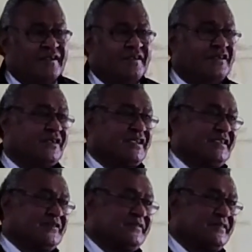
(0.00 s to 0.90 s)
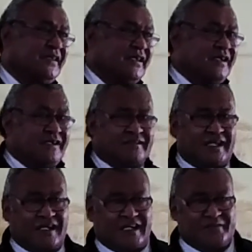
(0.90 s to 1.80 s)
Okay.
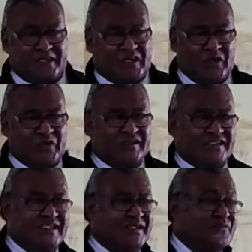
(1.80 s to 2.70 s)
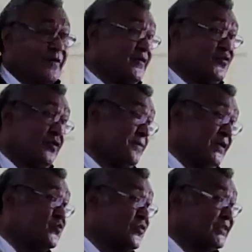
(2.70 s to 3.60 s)
Nangaravikalo in the same
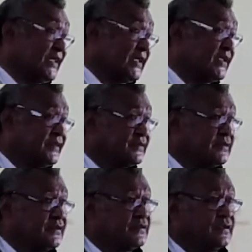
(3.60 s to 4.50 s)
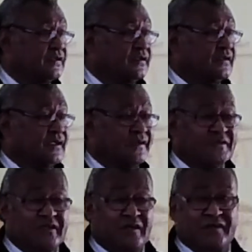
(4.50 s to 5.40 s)
bakunondege.
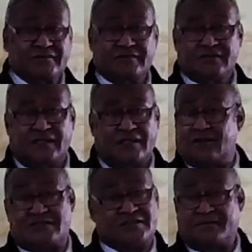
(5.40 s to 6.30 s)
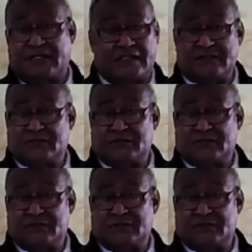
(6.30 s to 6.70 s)
Atoro. Lots of things